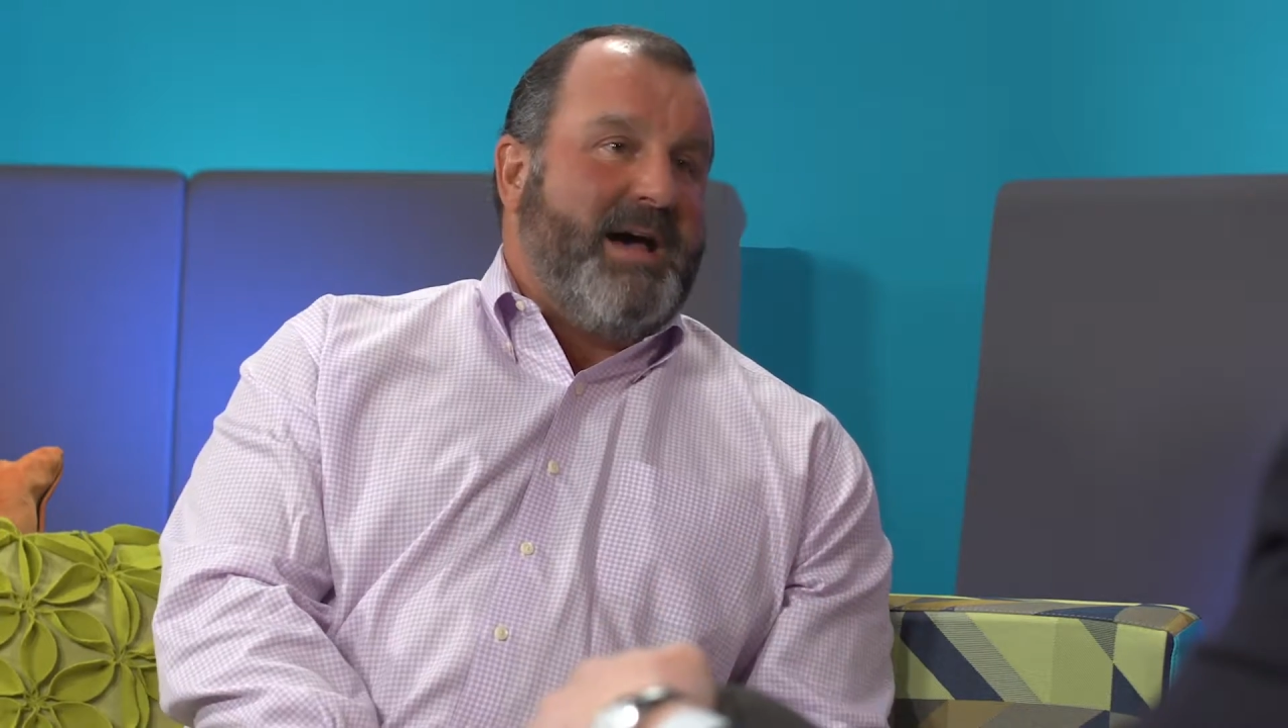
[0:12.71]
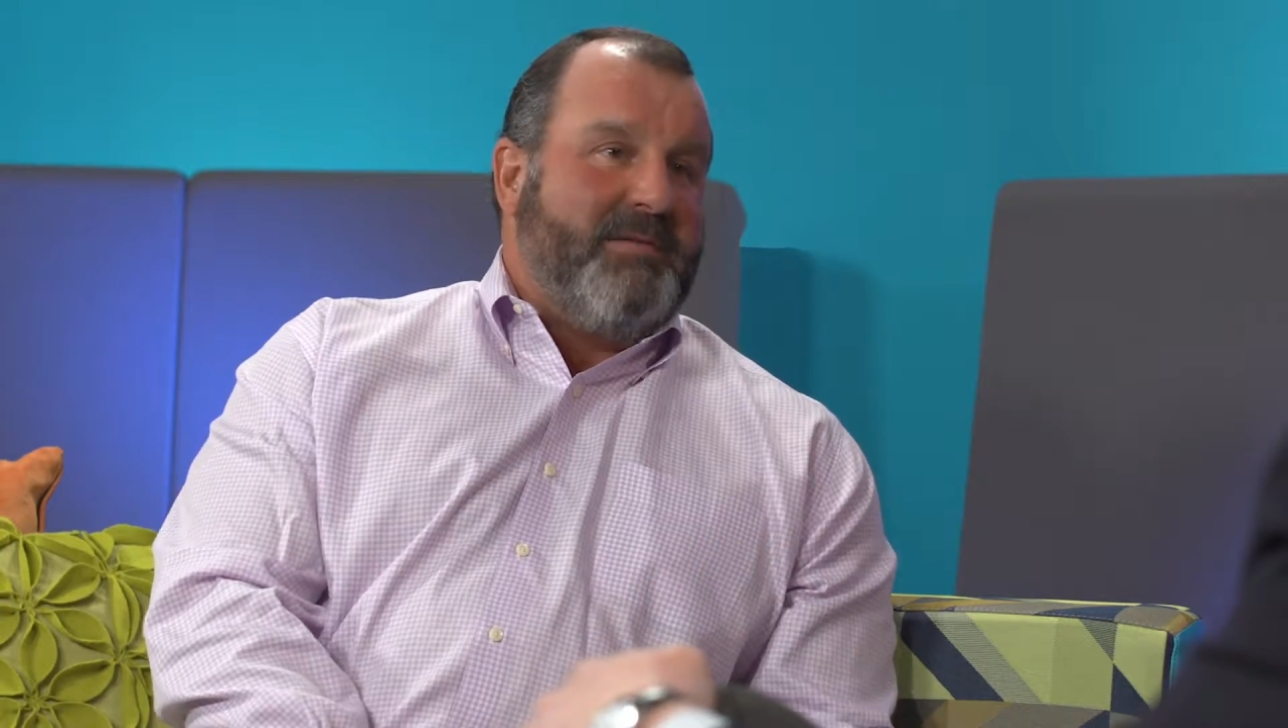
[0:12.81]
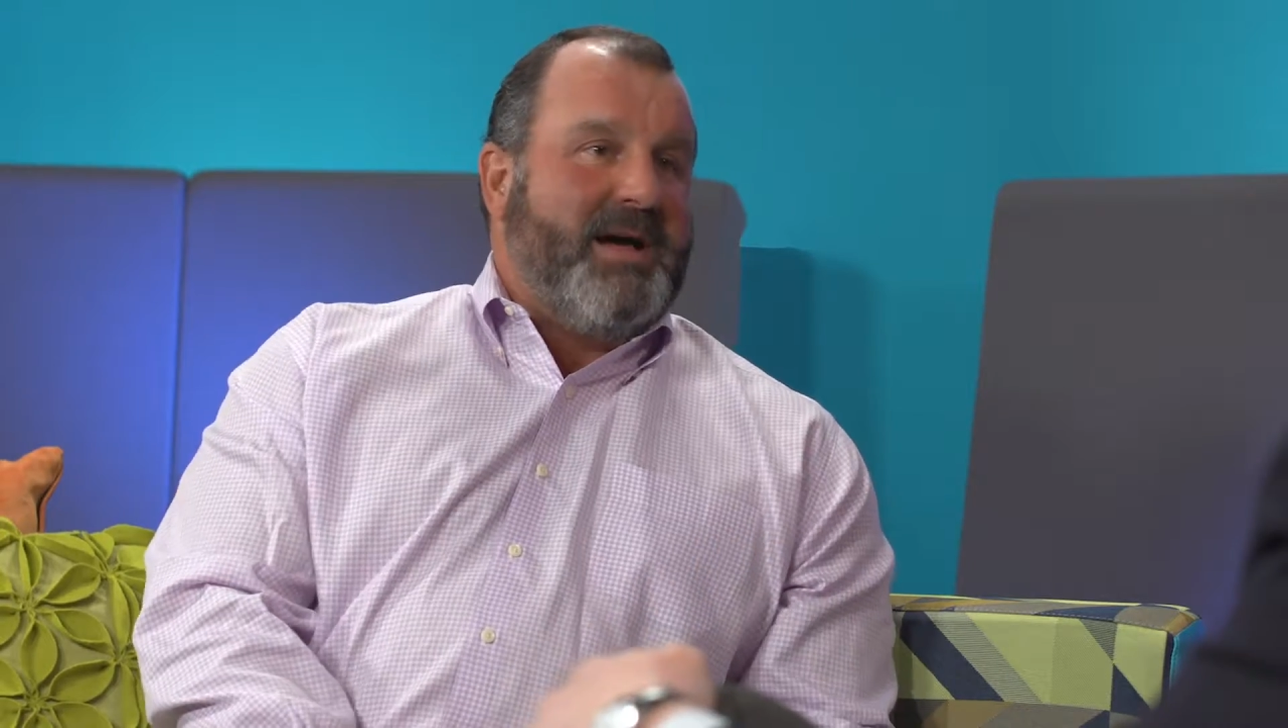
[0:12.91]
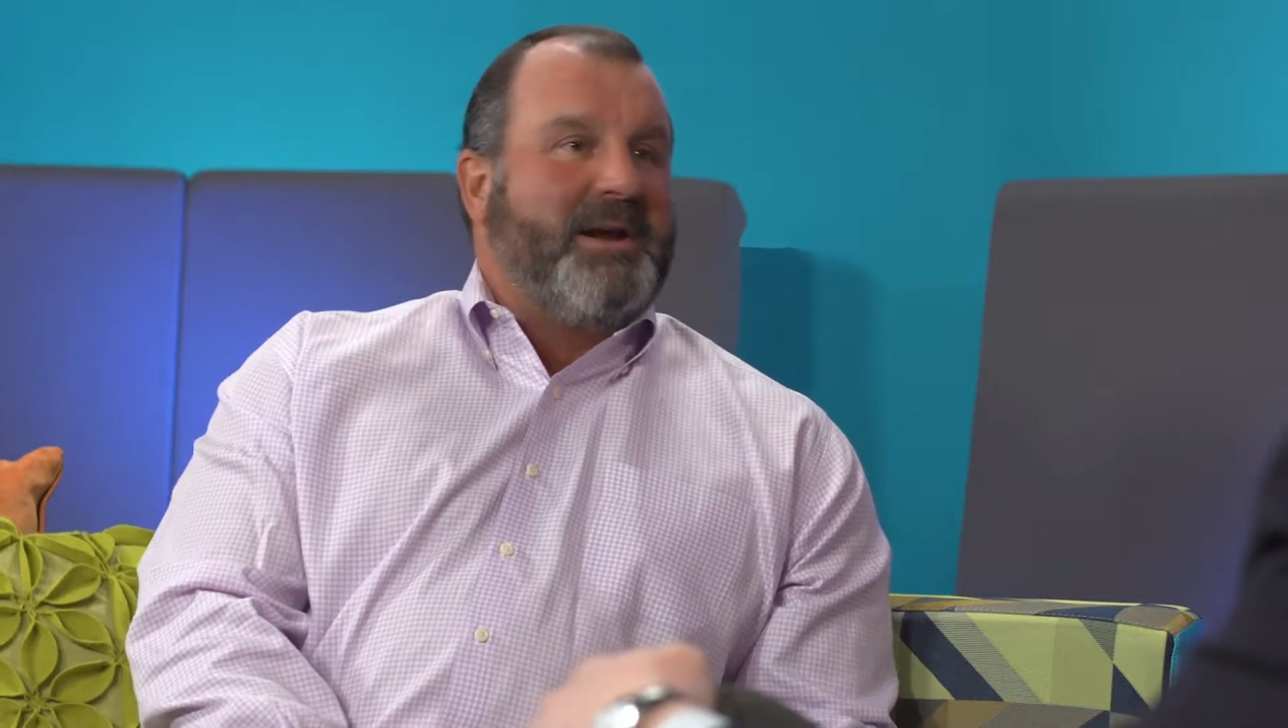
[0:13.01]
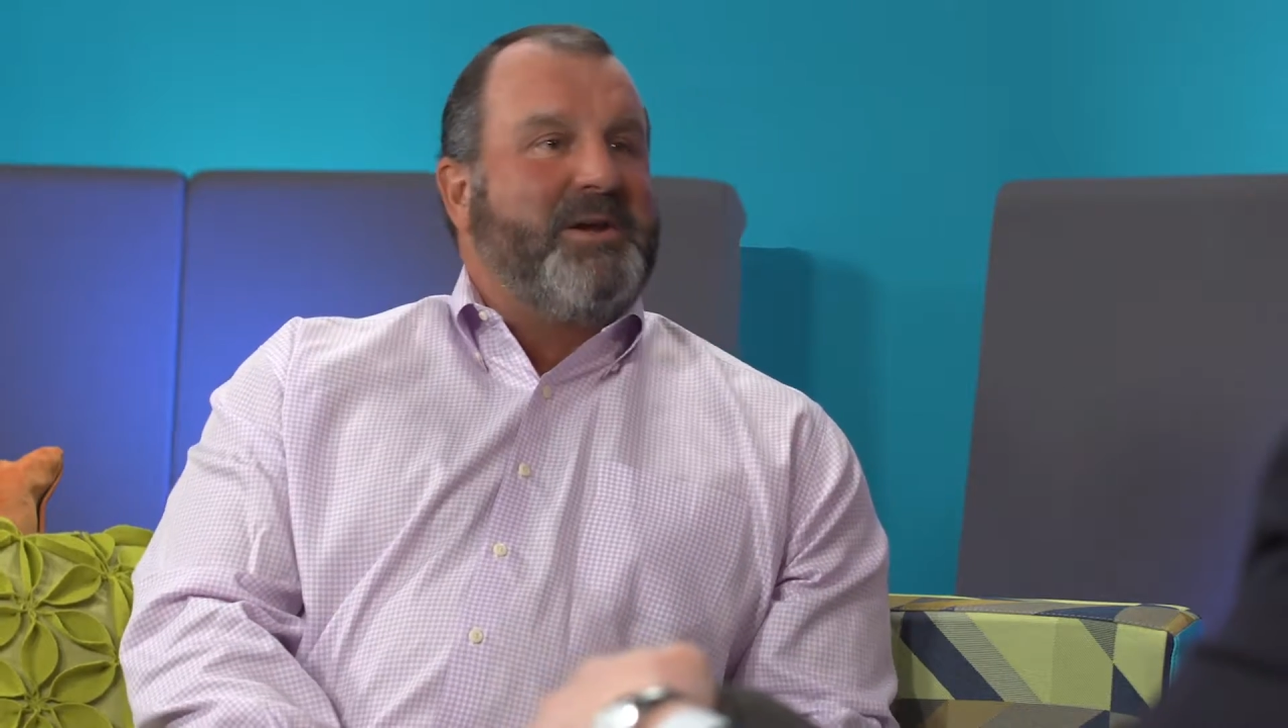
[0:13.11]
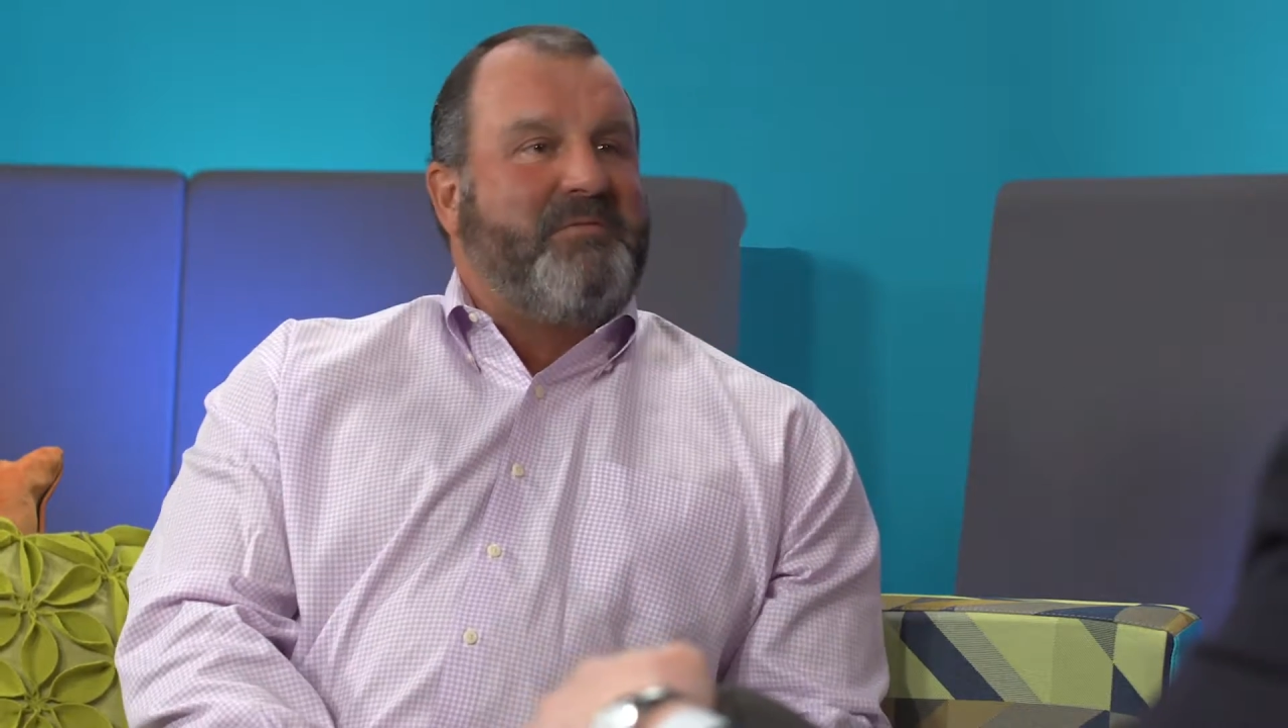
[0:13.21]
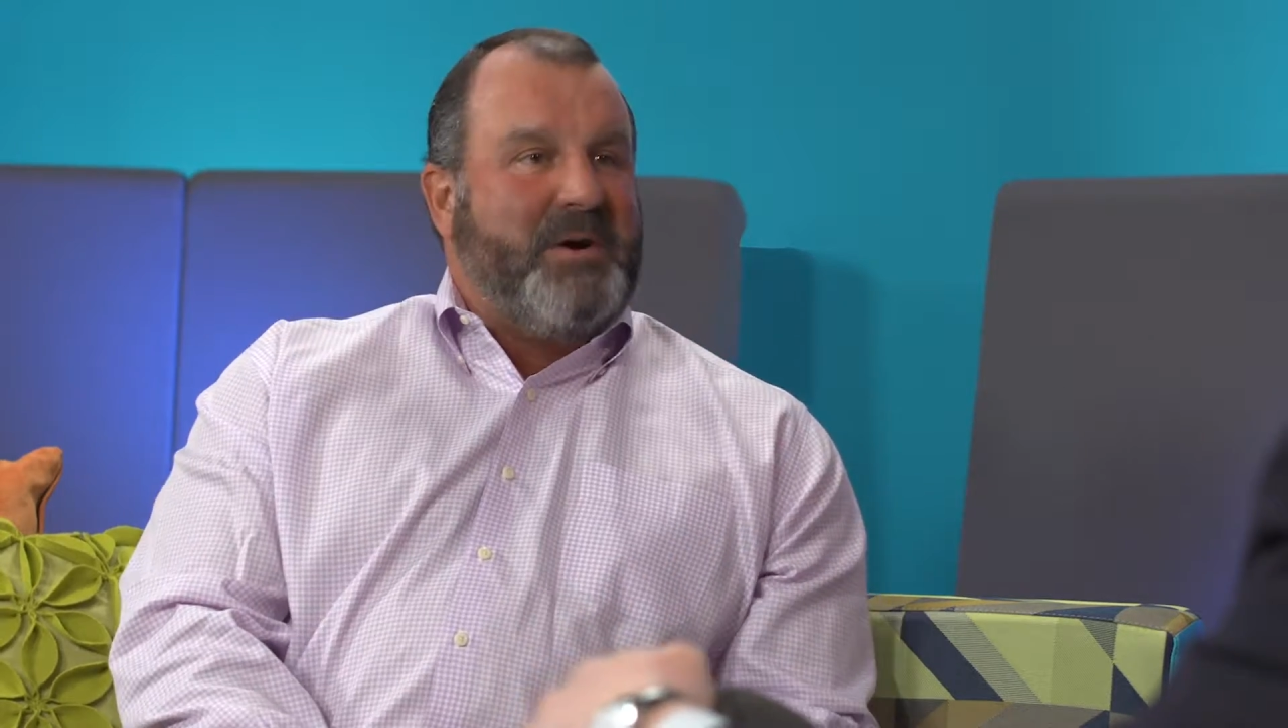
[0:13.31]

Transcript: I have a lot of good